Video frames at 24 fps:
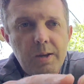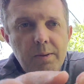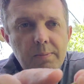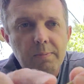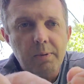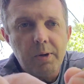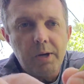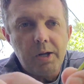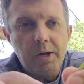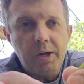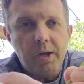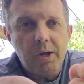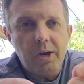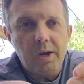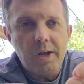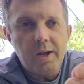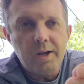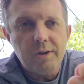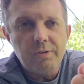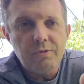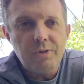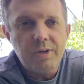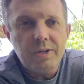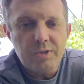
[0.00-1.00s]
But on a
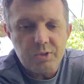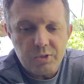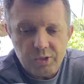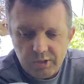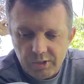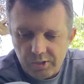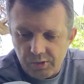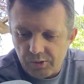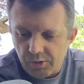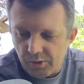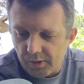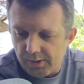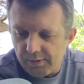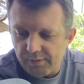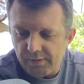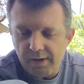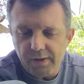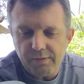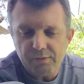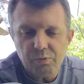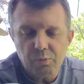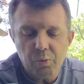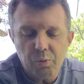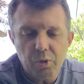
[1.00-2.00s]
hydrangea, you don't even
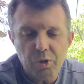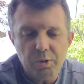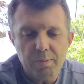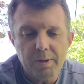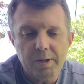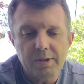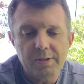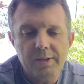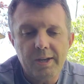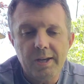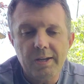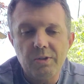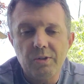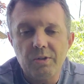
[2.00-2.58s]
have to worry about that.